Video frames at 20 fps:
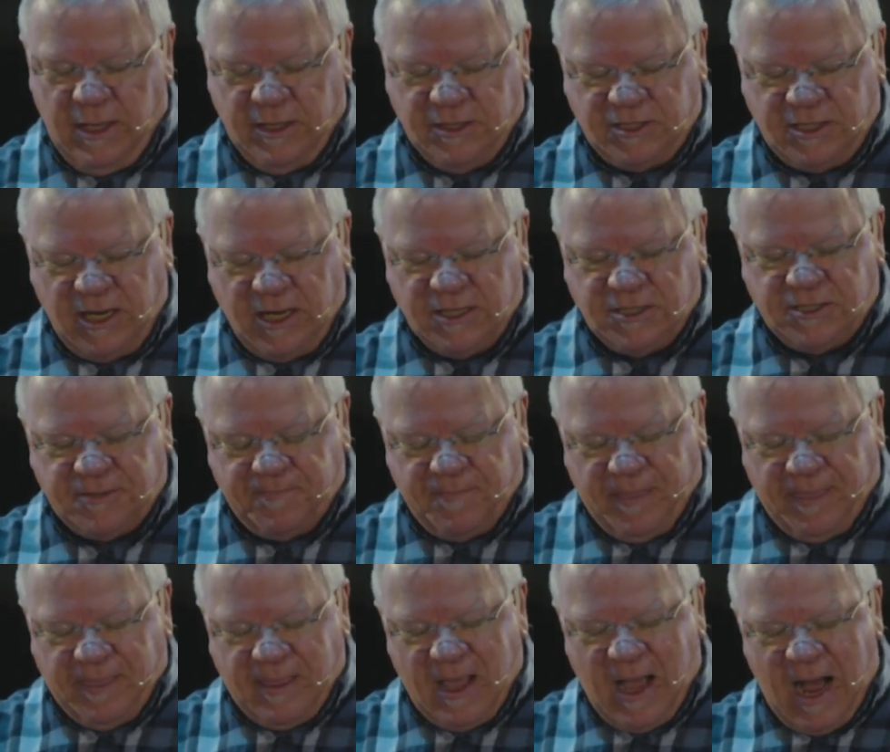He says,
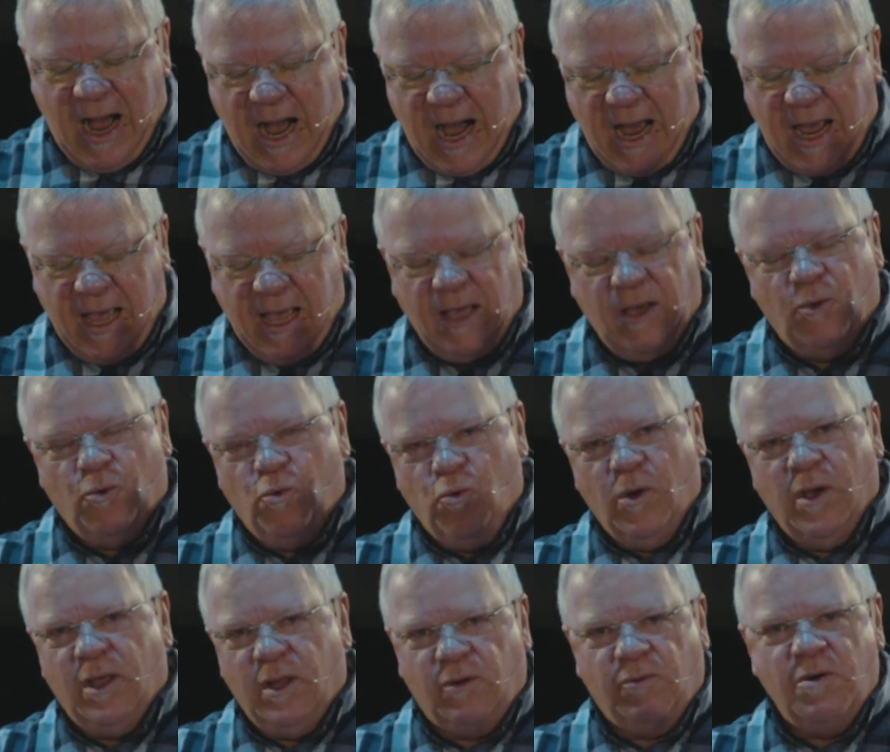I
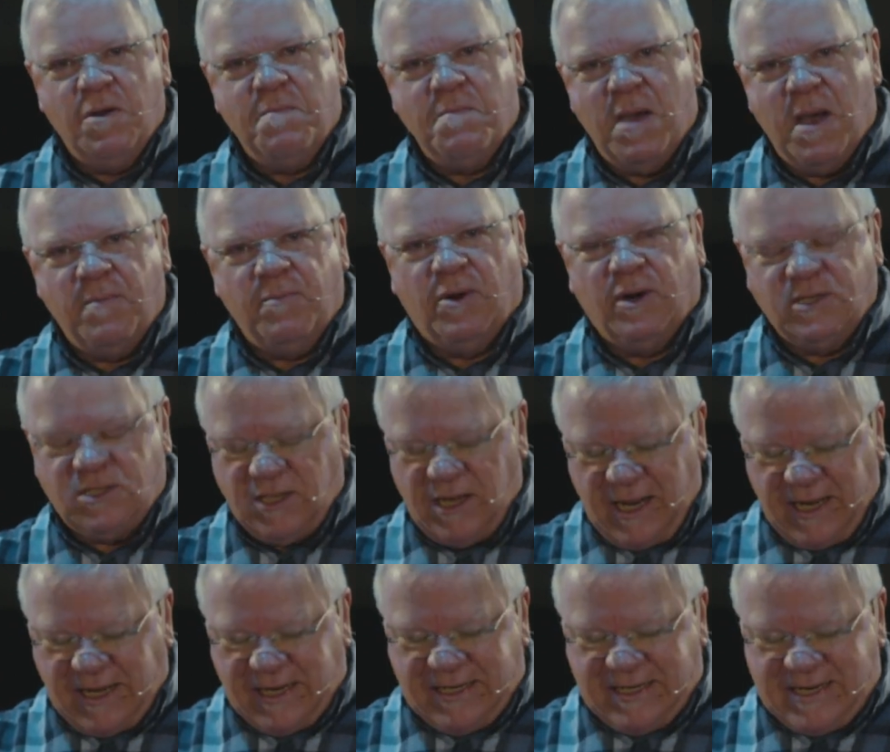will remember. It's
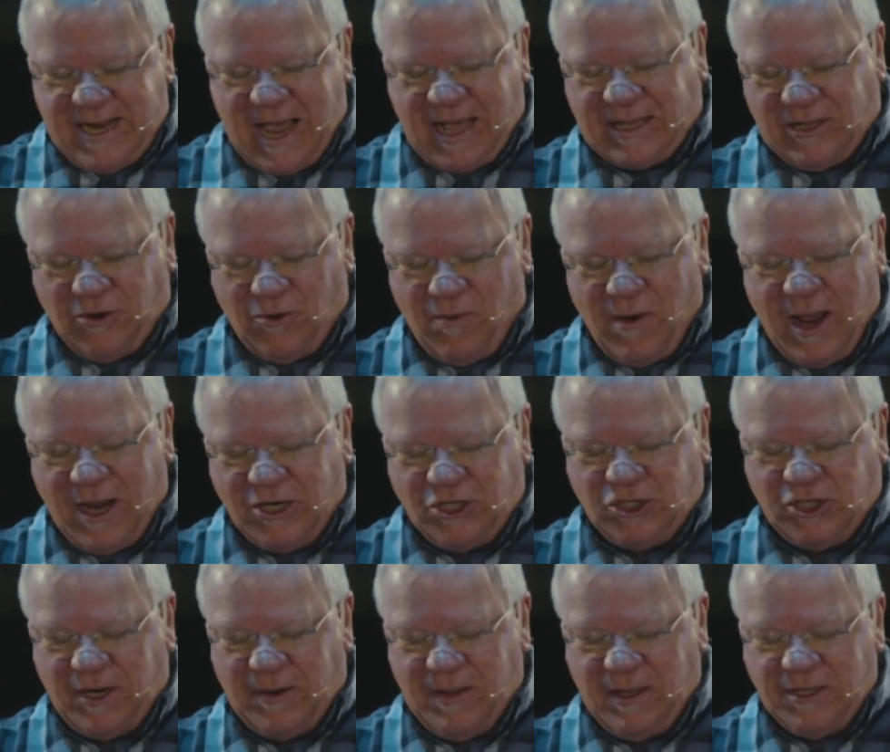like a
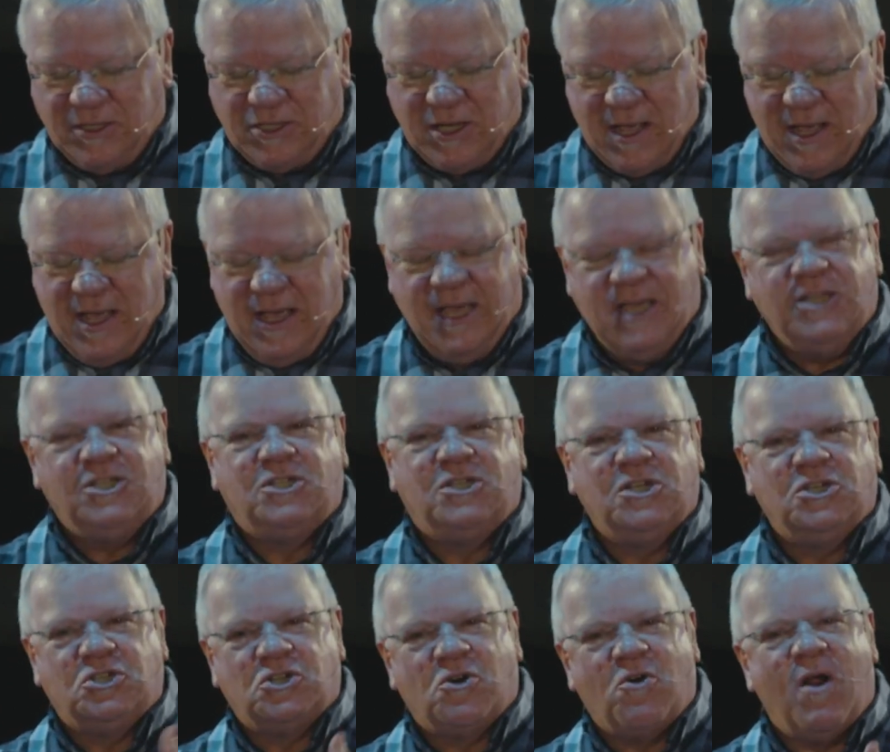declaration. He's
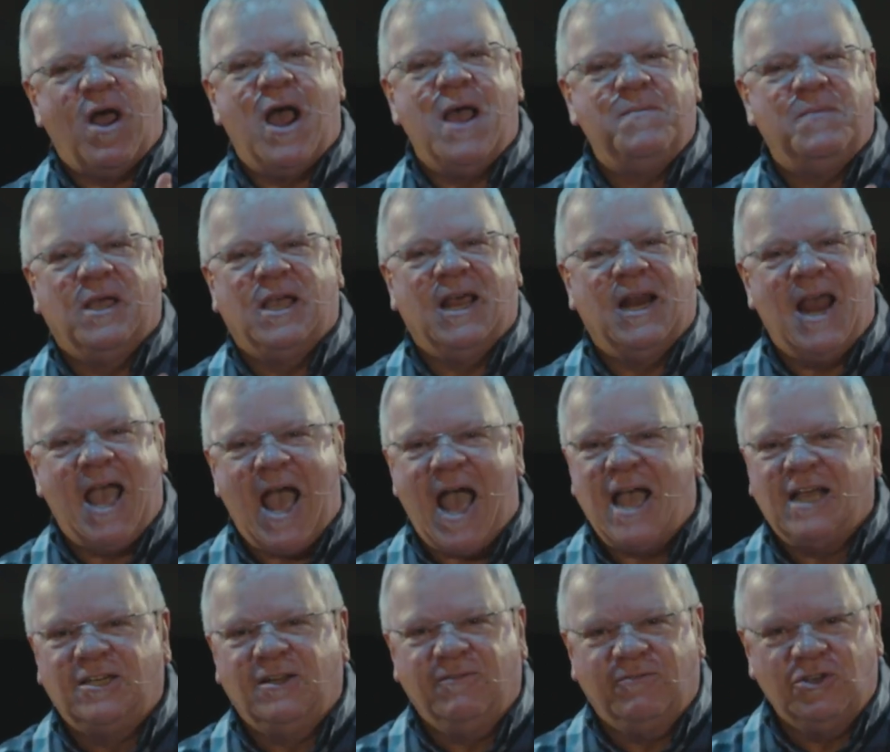describing an
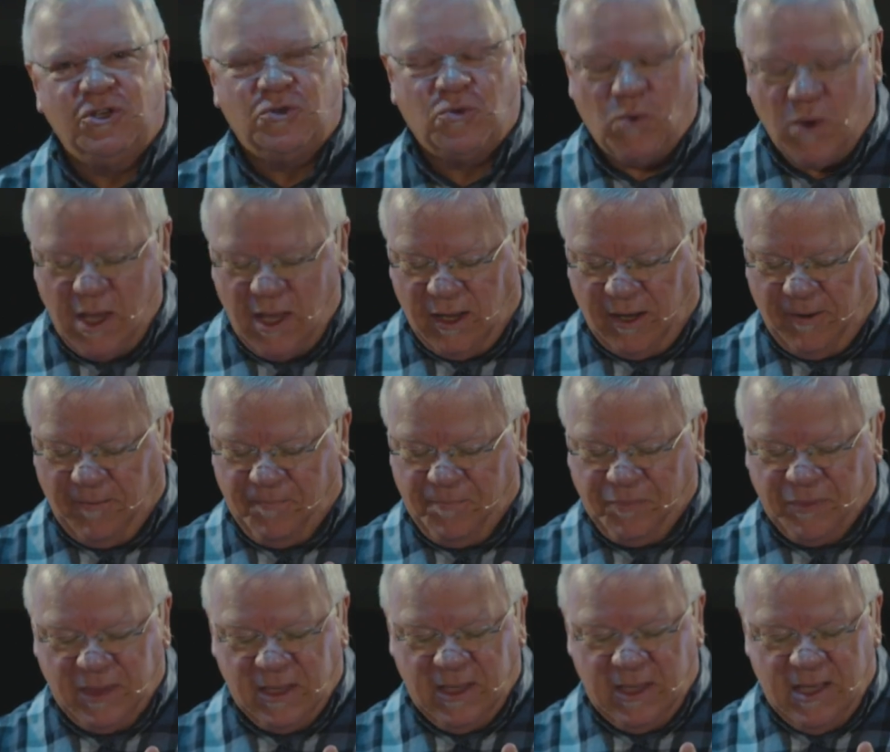act of his will,
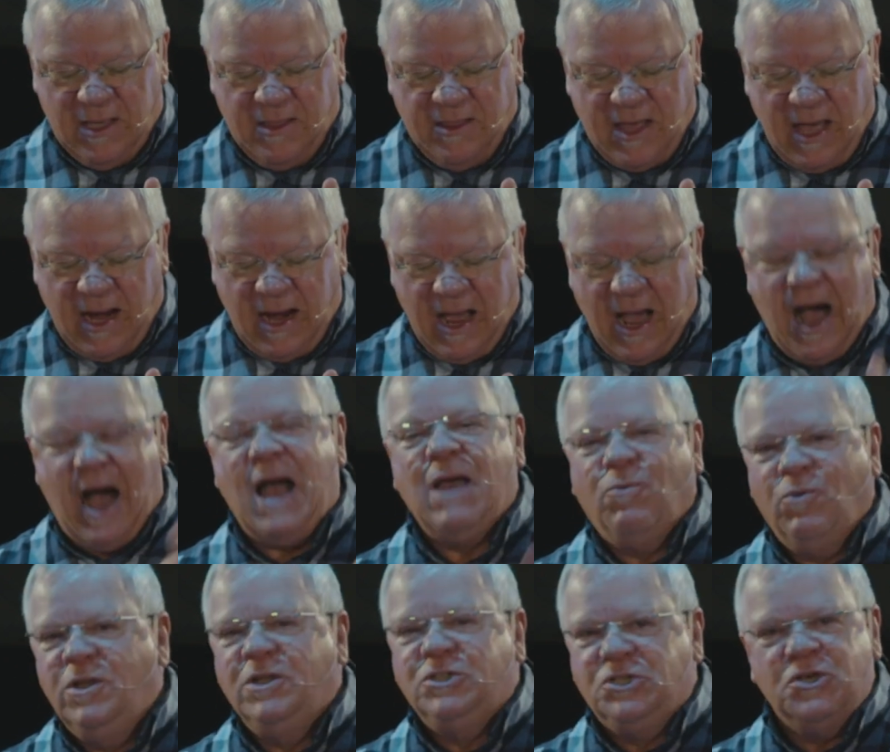that I
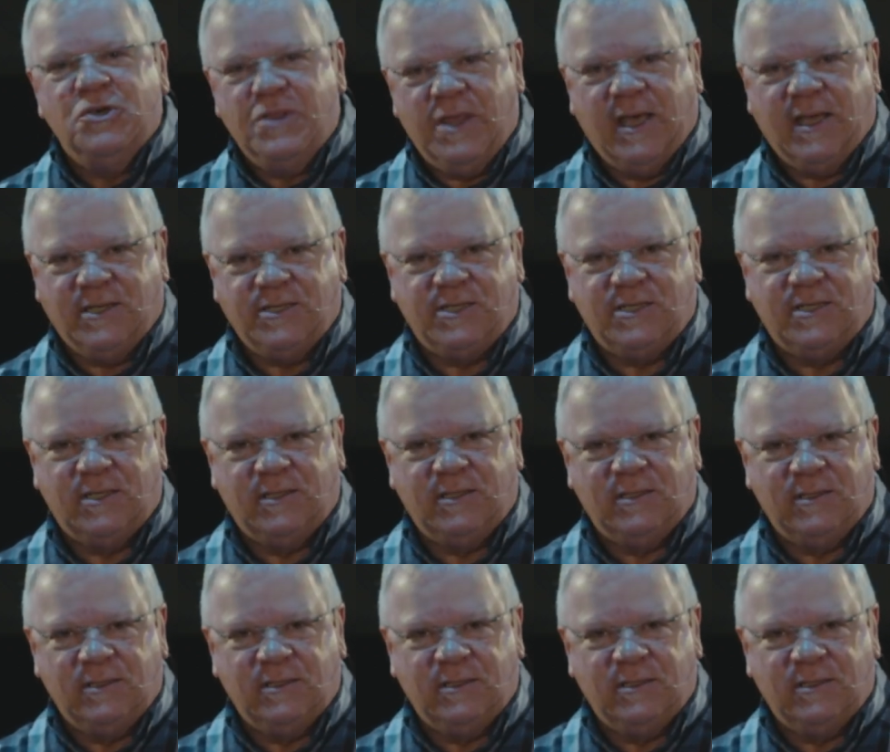will do this.